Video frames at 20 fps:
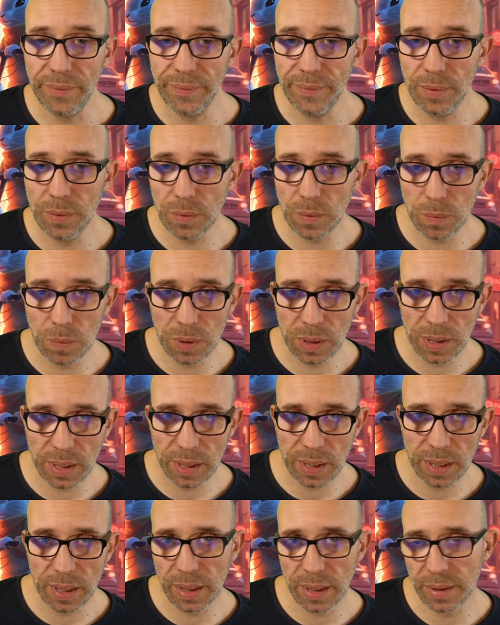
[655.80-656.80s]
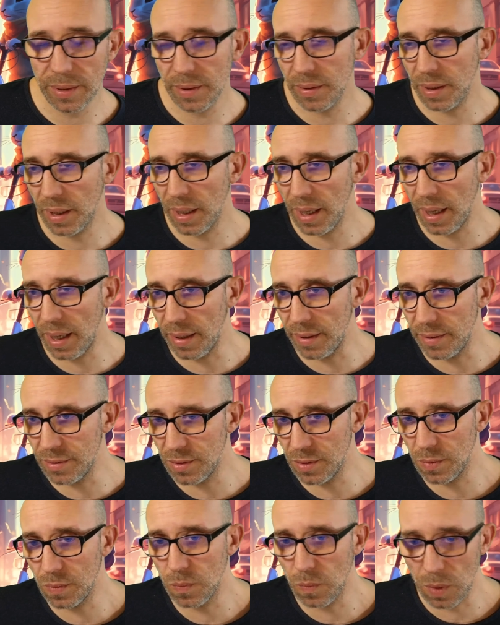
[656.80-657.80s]
you want to get your hands
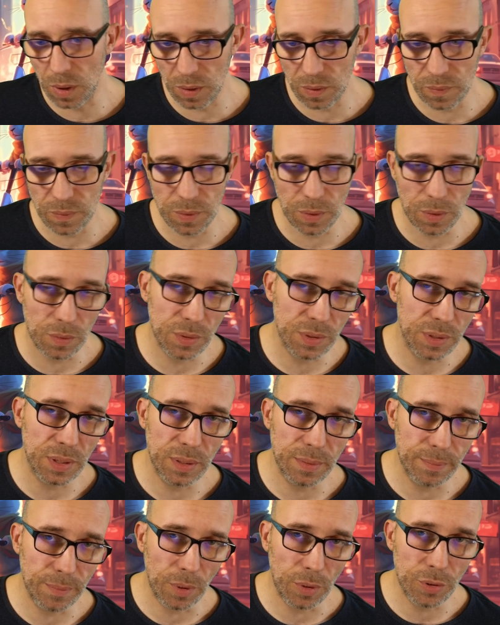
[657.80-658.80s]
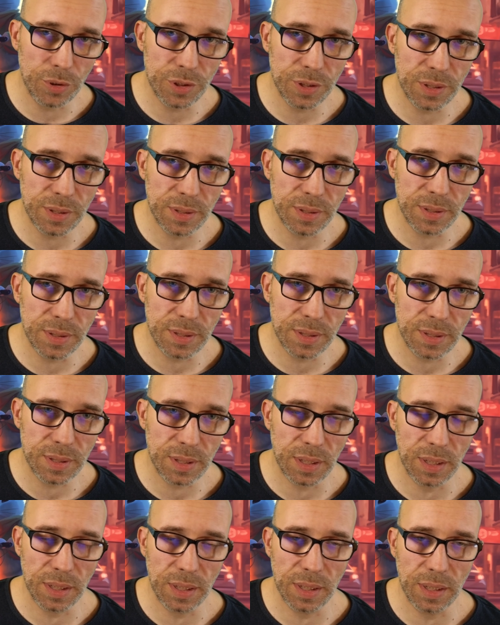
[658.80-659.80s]
on one of those Inmotions,
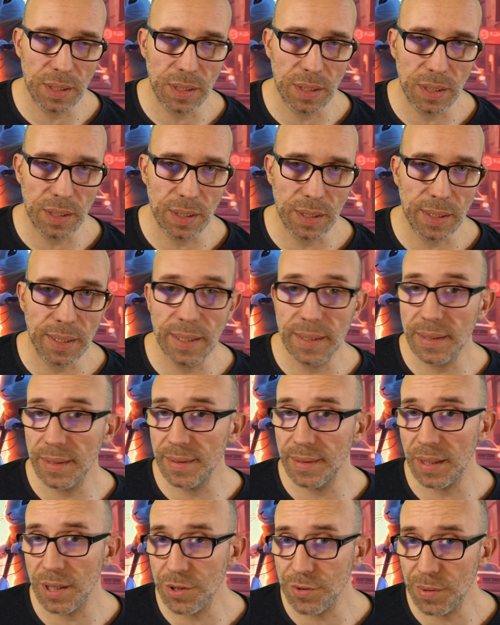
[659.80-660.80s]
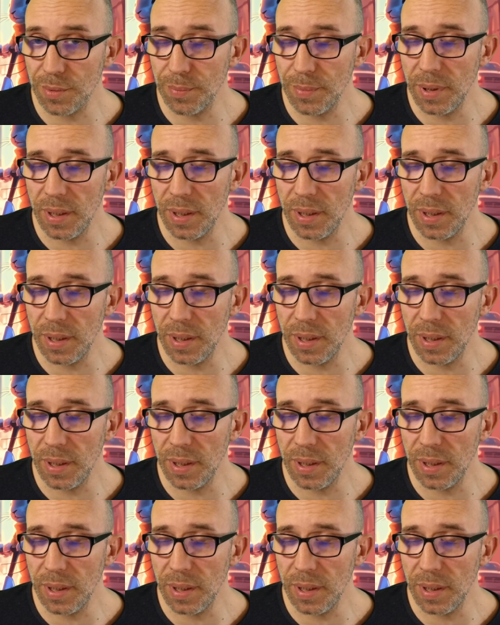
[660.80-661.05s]
get in touch with me